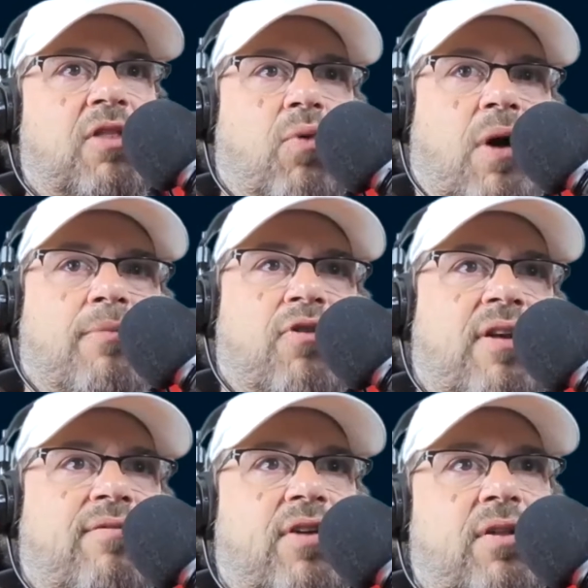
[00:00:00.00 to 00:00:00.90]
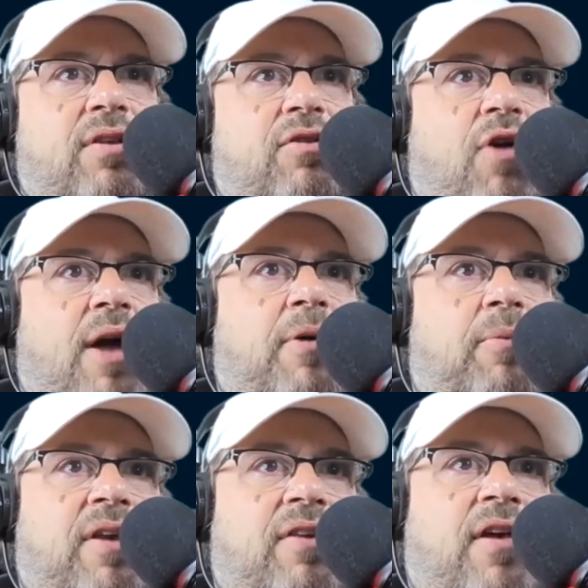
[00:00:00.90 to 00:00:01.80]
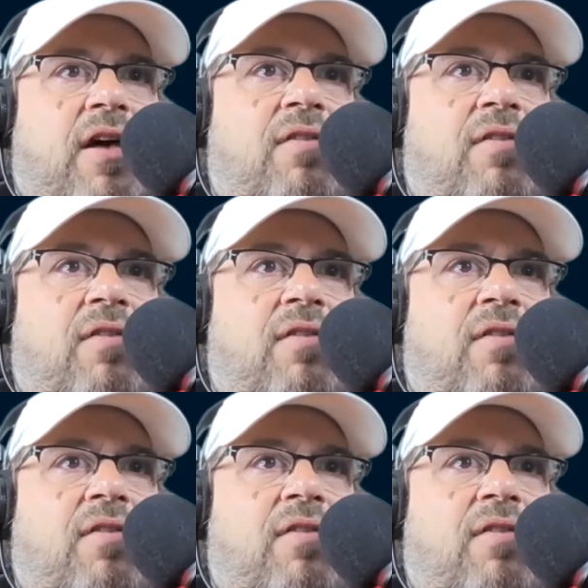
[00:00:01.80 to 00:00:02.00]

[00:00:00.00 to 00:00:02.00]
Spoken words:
where I'm trying to figure this crap out myself,